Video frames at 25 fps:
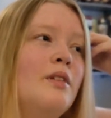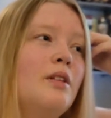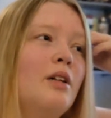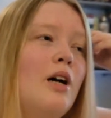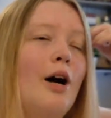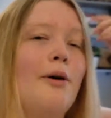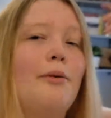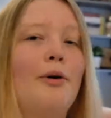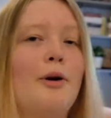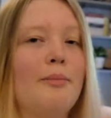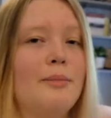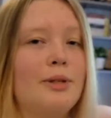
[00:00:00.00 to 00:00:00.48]

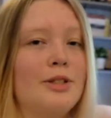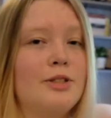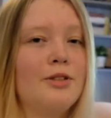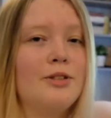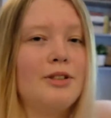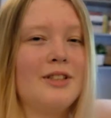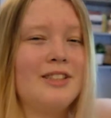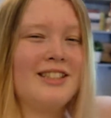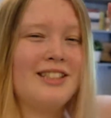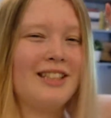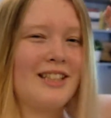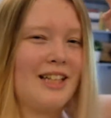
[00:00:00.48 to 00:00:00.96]
I won't be
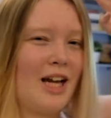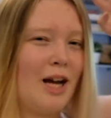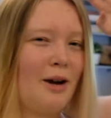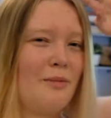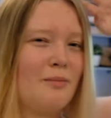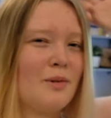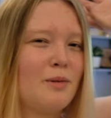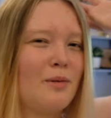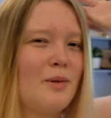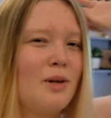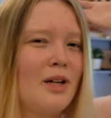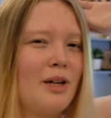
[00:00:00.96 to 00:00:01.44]
talking to the
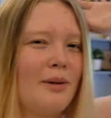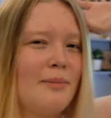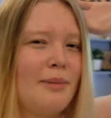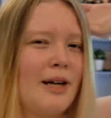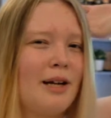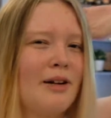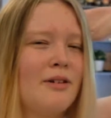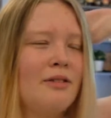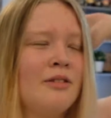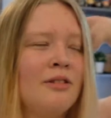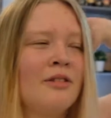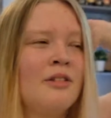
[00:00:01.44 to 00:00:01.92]
camera while I'm
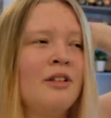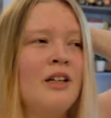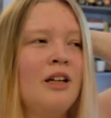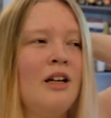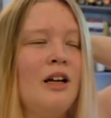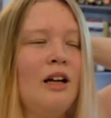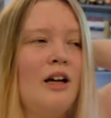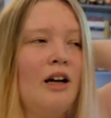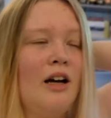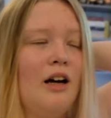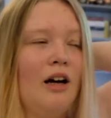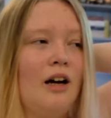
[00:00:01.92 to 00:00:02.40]
out,
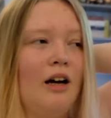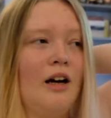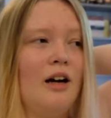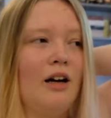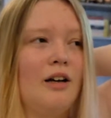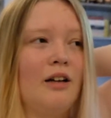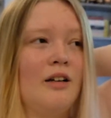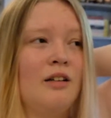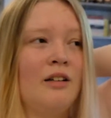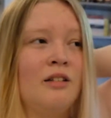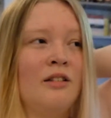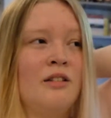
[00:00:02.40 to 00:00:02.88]

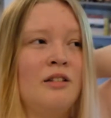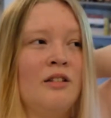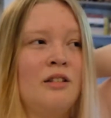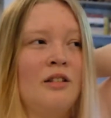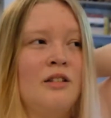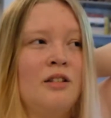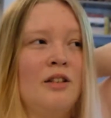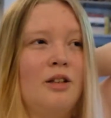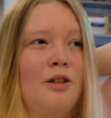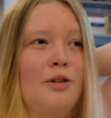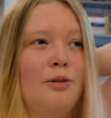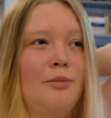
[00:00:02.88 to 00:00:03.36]

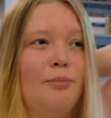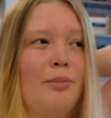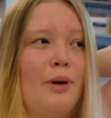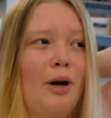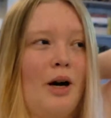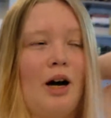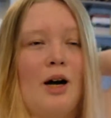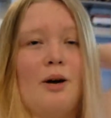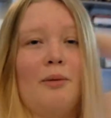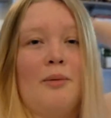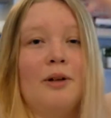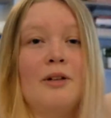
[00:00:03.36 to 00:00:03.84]
but
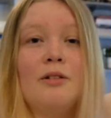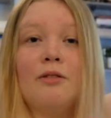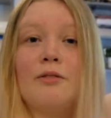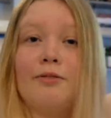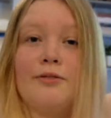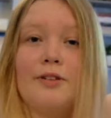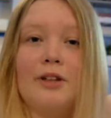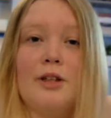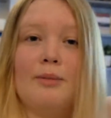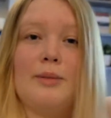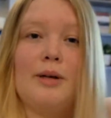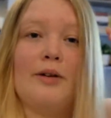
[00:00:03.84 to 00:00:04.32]
I will
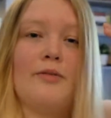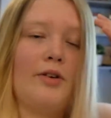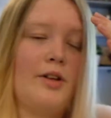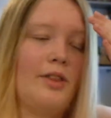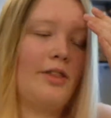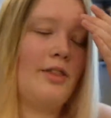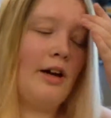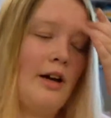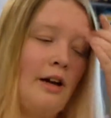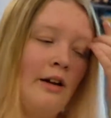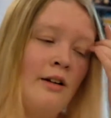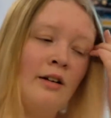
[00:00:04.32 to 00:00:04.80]
film
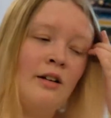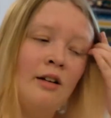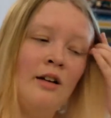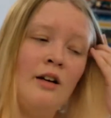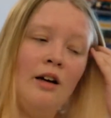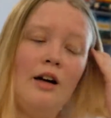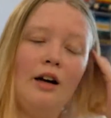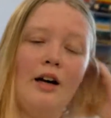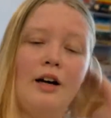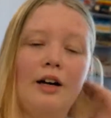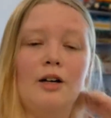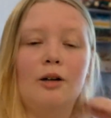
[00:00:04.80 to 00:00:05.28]
everything.
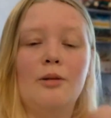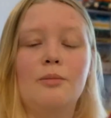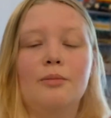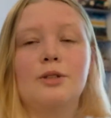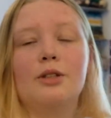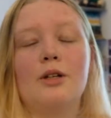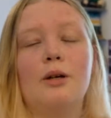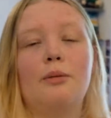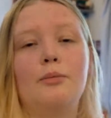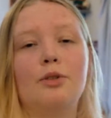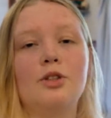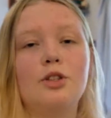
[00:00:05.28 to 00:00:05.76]

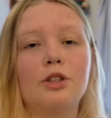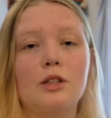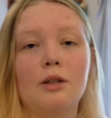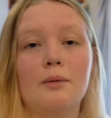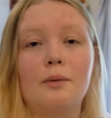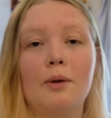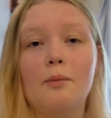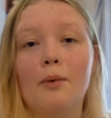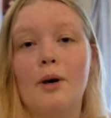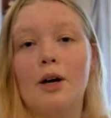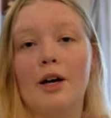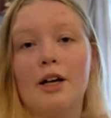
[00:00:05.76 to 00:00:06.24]
So I'm just going
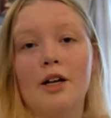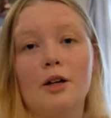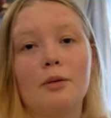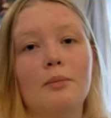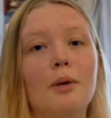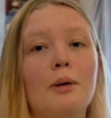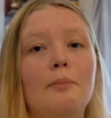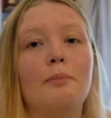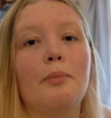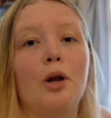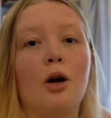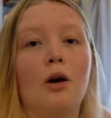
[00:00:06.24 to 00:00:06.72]
to be working on
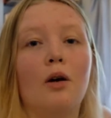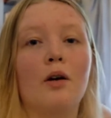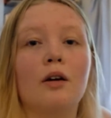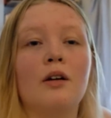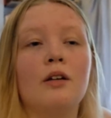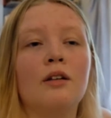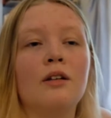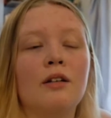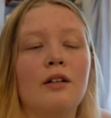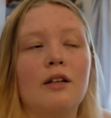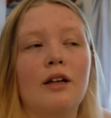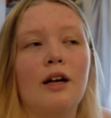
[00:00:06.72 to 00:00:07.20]
my blog,
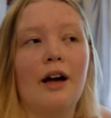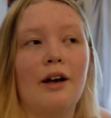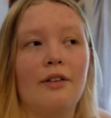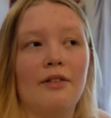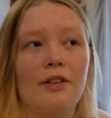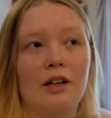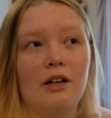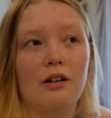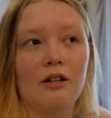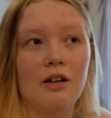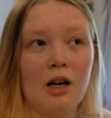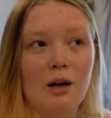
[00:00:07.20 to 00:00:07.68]
and
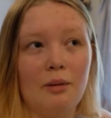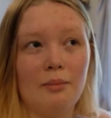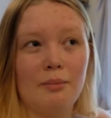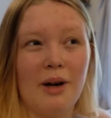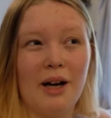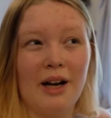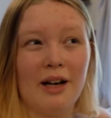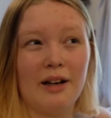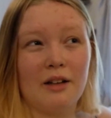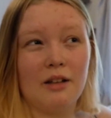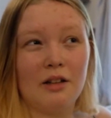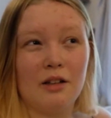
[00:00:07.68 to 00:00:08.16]
then I'll come
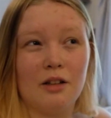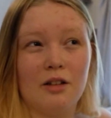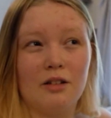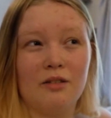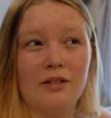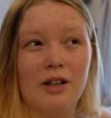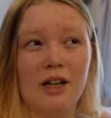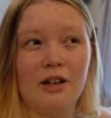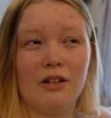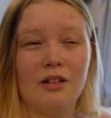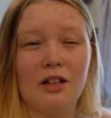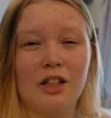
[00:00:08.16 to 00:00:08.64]
back
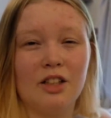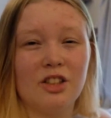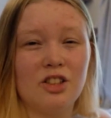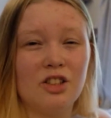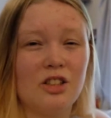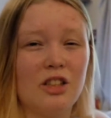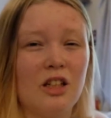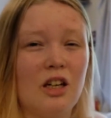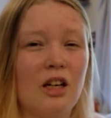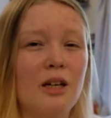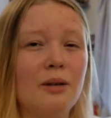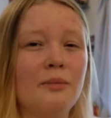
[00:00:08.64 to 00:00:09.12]
around
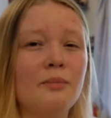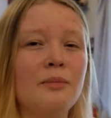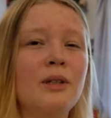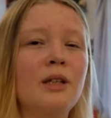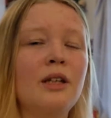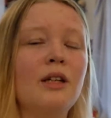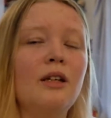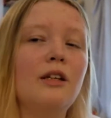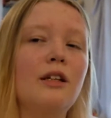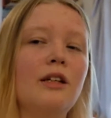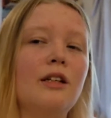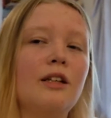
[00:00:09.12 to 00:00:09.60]
lunchtime
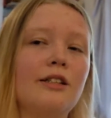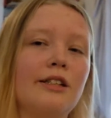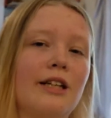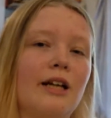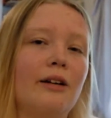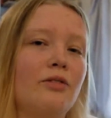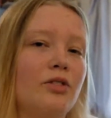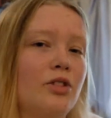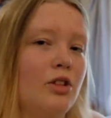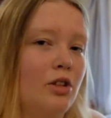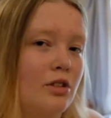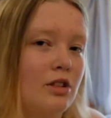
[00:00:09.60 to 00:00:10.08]
because I
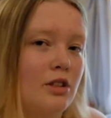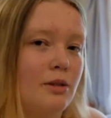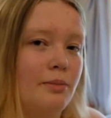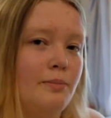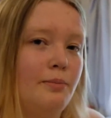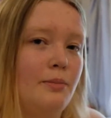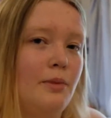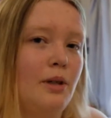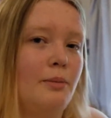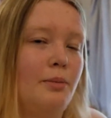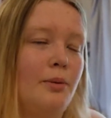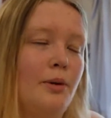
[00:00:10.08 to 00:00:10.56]
have a doctor's
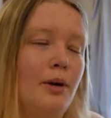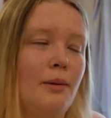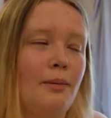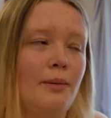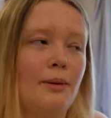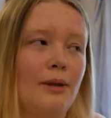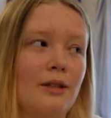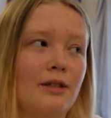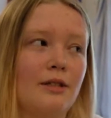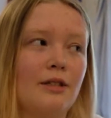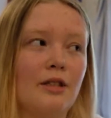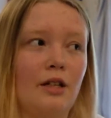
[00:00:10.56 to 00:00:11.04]

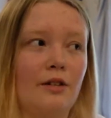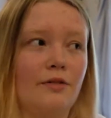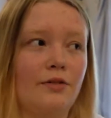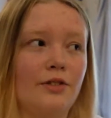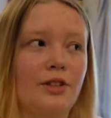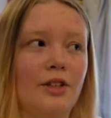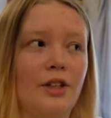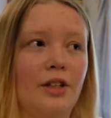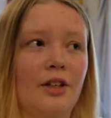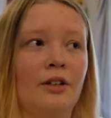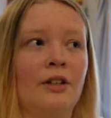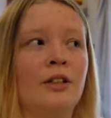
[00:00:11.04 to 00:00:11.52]
appointment this
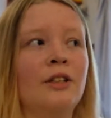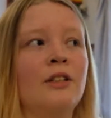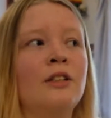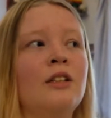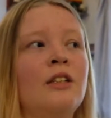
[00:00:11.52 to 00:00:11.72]
afternoon.